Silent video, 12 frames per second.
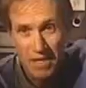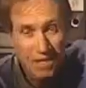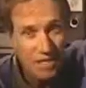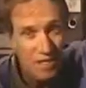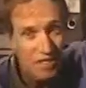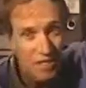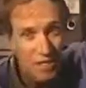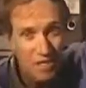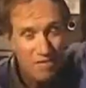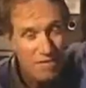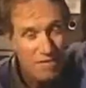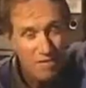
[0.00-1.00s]
This is
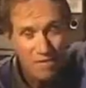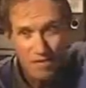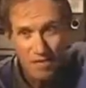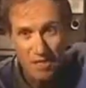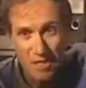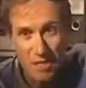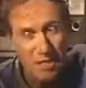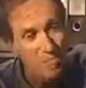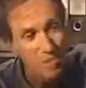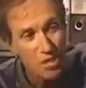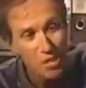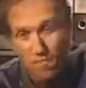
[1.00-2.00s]
very, very interesting,
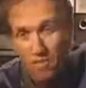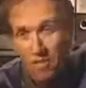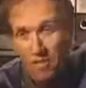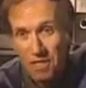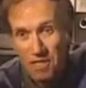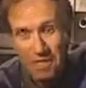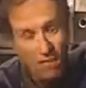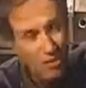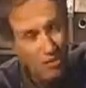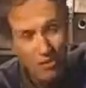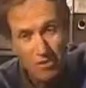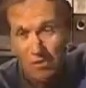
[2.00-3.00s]
because we discover
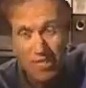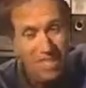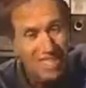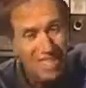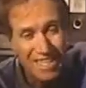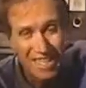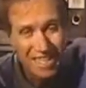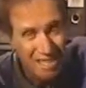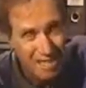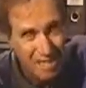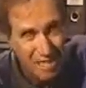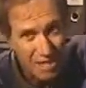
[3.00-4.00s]
also that at
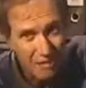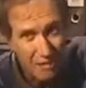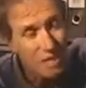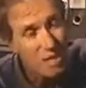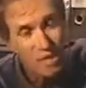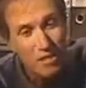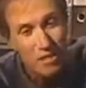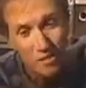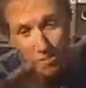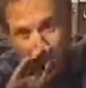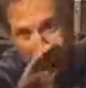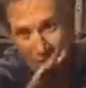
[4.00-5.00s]
this time, the
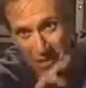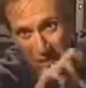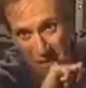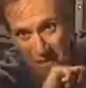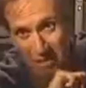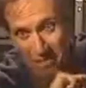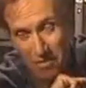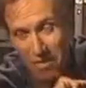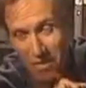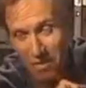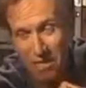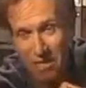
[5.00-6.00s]
pattern of the
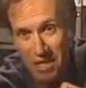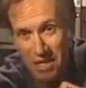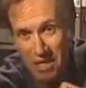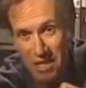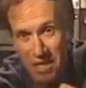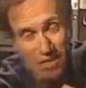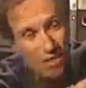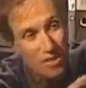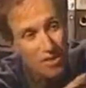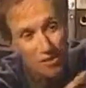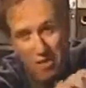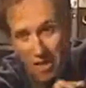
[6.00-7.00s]
three stars
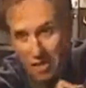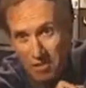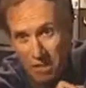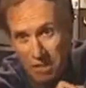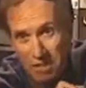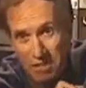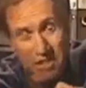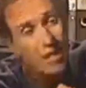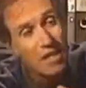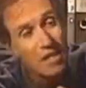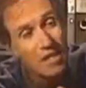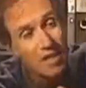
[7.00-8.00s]
of Orion's belt,
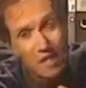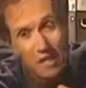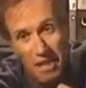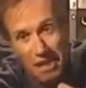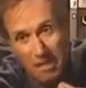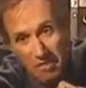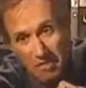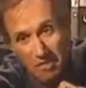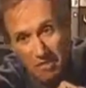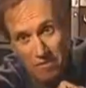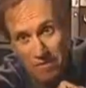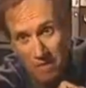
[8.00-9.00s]

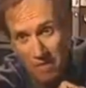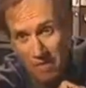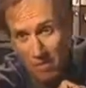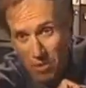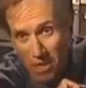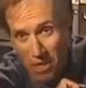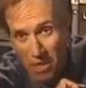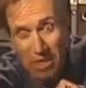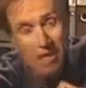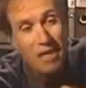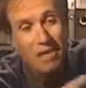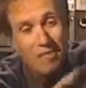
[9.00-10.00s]
relative to the Milky Way,
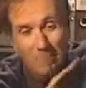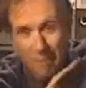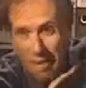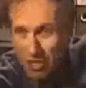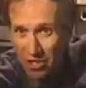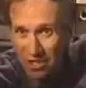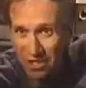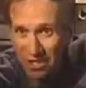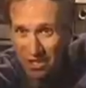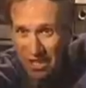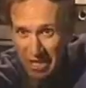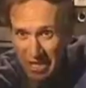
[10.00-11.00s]
matches
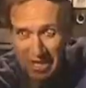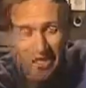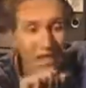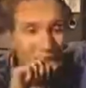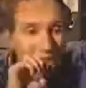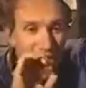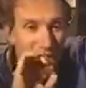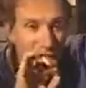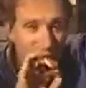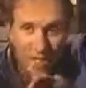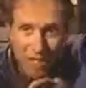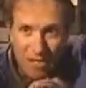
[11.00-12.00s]
exactly the
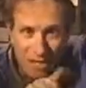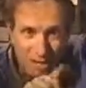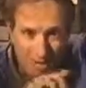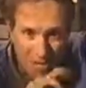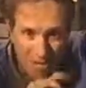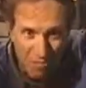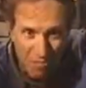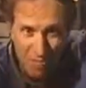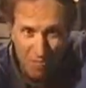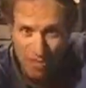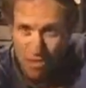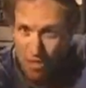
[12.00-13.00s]
pattern of the three
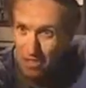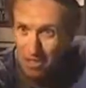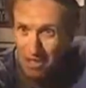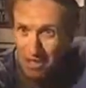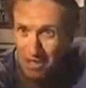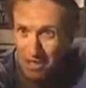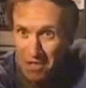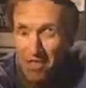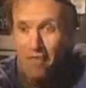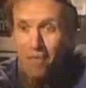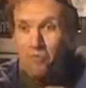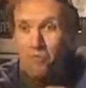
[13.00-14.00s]
pyramids on the ground
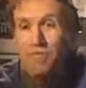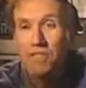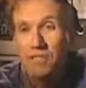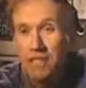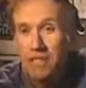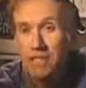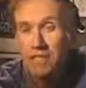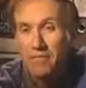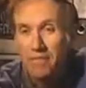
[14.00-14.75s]
with the Nile.